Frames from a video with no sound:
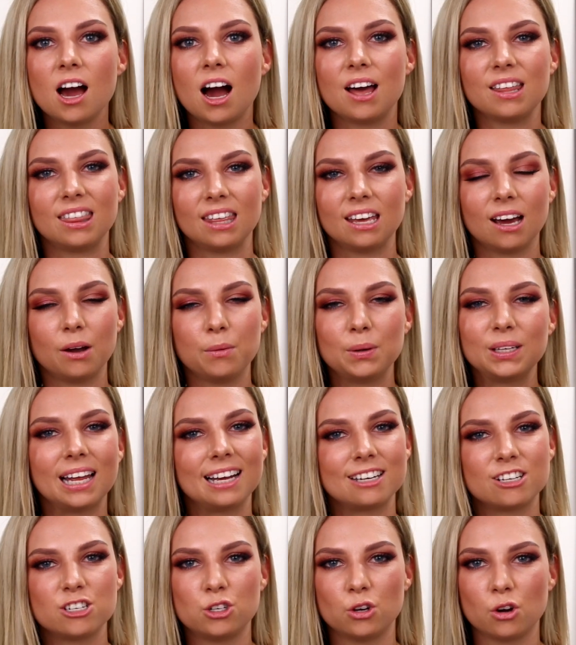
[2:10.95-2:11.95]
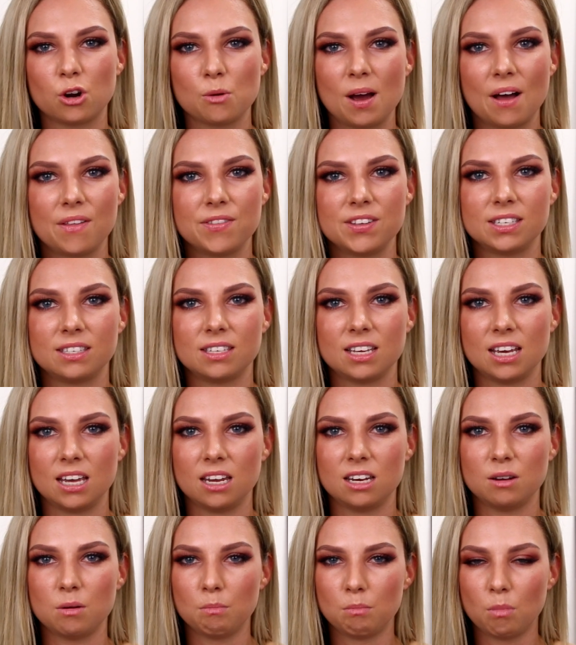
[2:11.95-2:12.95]
I think I would like to talk about this
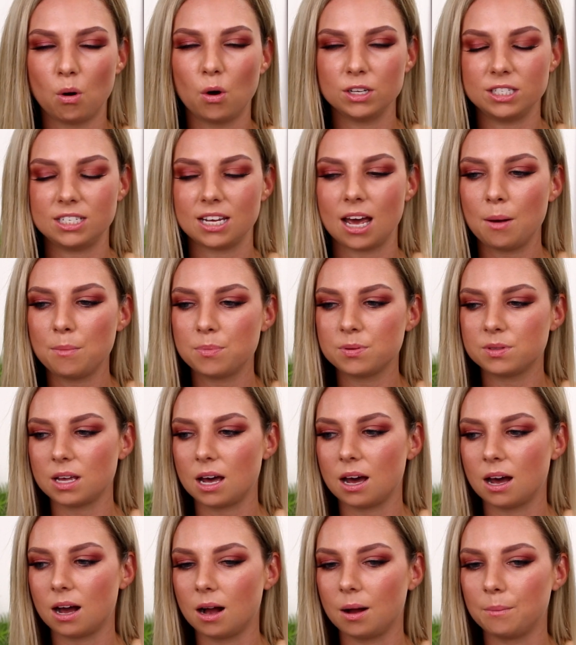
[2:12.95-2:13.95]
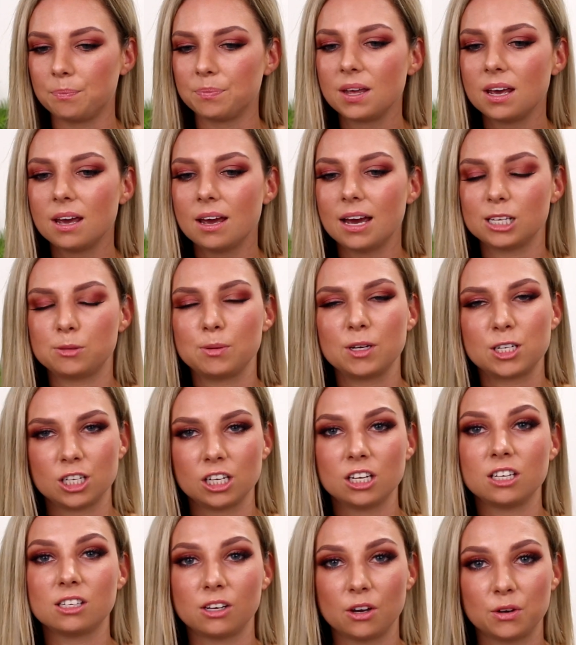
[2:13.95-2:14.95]
in more depth, um,
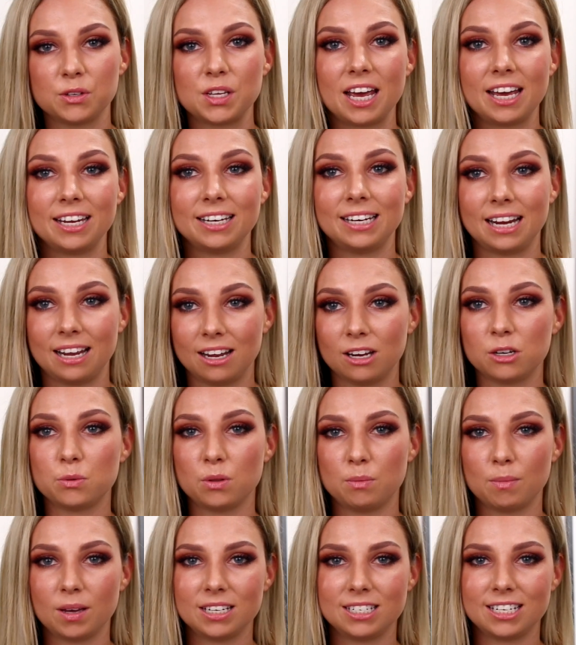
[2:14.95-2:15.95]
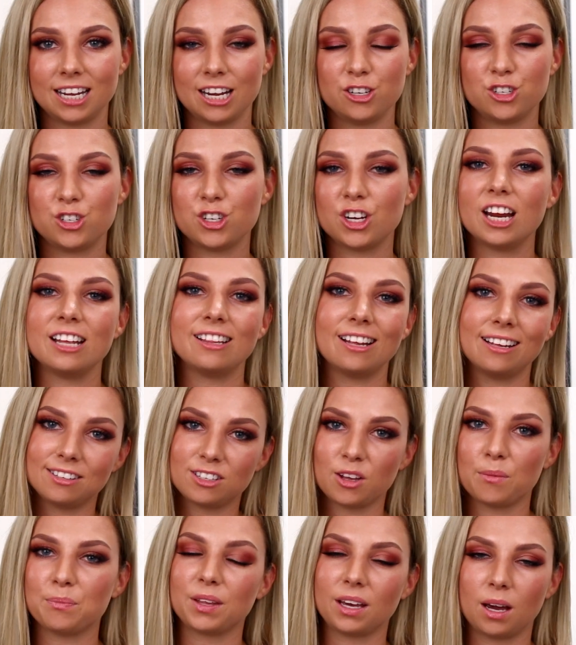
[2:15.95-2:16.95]
especially because it goes hand in hand with meditation, and
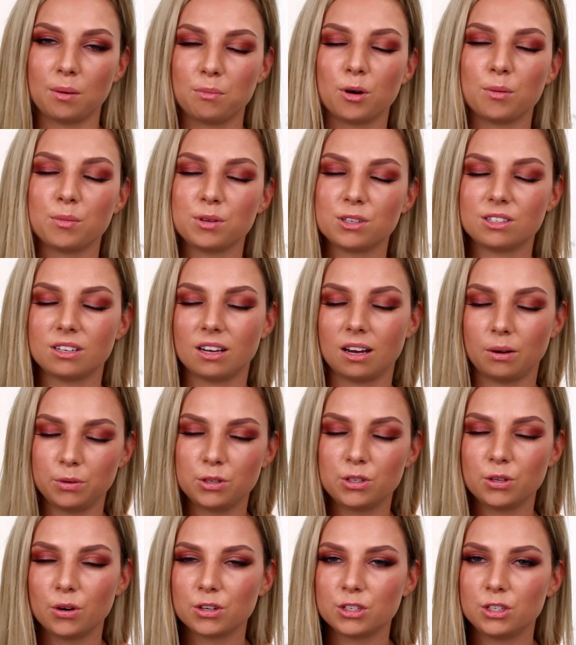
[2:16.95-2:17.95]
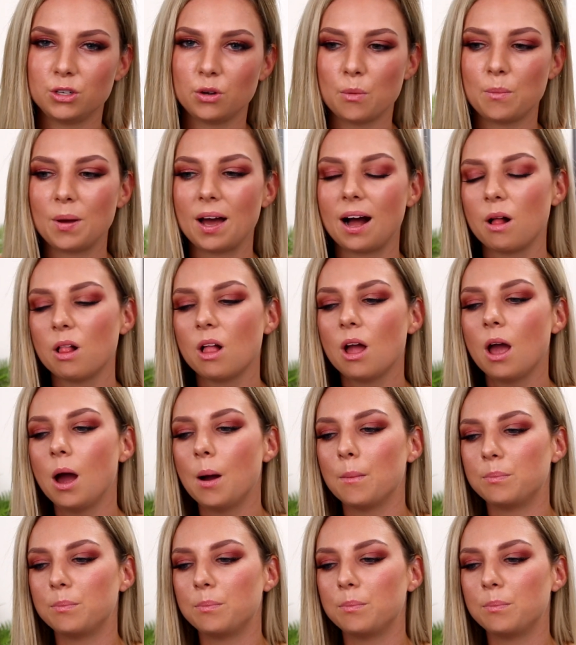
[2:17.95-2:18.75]
that's something I promised I would talk to you about.